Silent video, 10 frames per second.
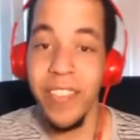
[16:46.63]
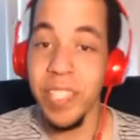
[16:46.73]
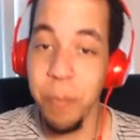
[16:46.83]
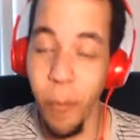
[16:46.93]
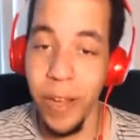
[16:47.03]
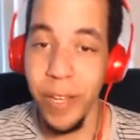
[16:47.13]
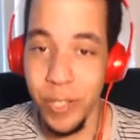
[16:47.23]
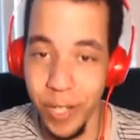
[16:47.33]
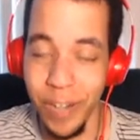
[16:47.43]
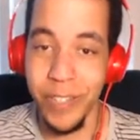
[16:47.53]
At this point,
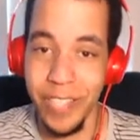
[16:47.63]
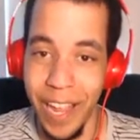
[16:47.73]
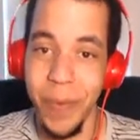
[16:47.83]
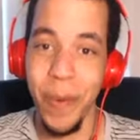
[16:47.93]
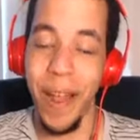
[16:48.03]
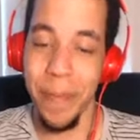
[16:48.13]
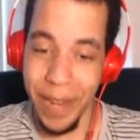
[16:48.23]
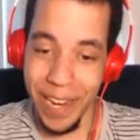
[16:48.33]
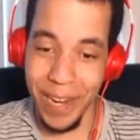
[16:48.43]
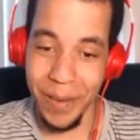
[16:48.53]
you should understand what I
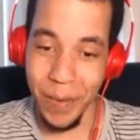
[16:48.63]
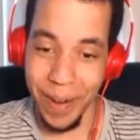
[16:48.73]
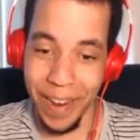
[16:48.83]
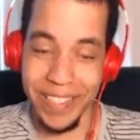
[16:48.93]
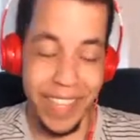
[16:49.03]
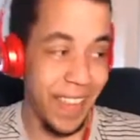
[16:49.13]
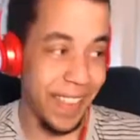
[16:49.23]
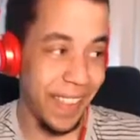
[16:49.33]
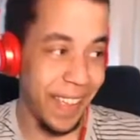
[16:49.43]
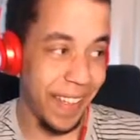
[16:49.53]
mean when I
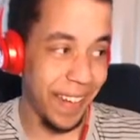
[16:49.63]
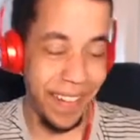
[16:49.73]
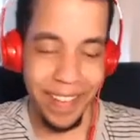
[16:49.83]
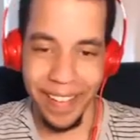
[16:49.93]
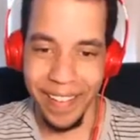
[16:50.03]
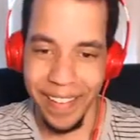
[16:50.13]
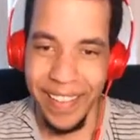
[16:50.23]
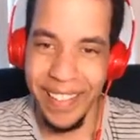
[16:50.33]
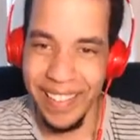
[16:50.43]
say that uh,